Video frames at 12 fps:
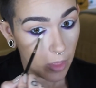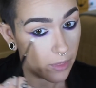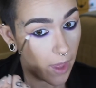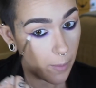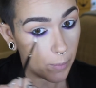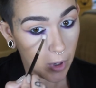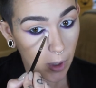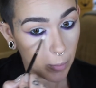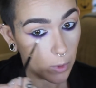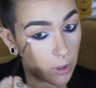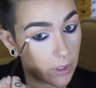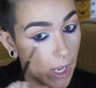that
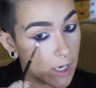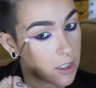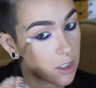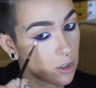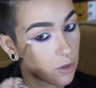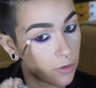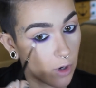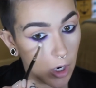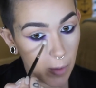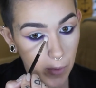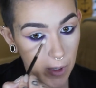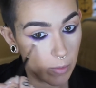purple, not too
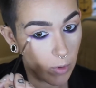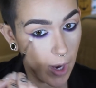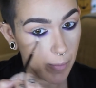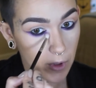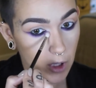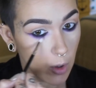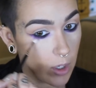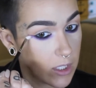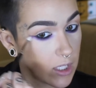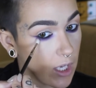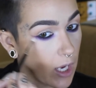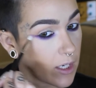far, but right below it
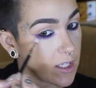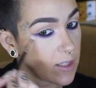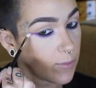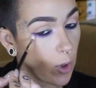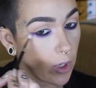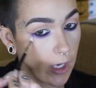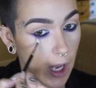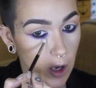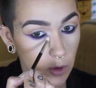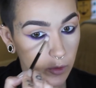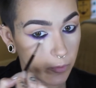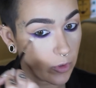to kind of smoke it
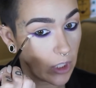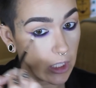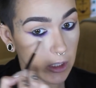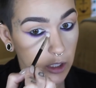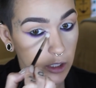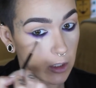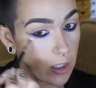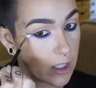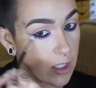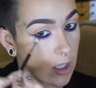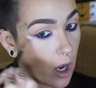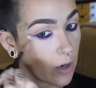out a little
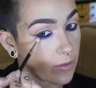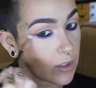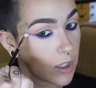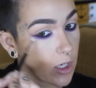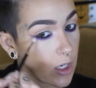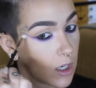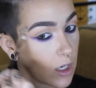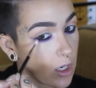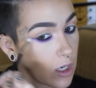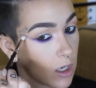softer.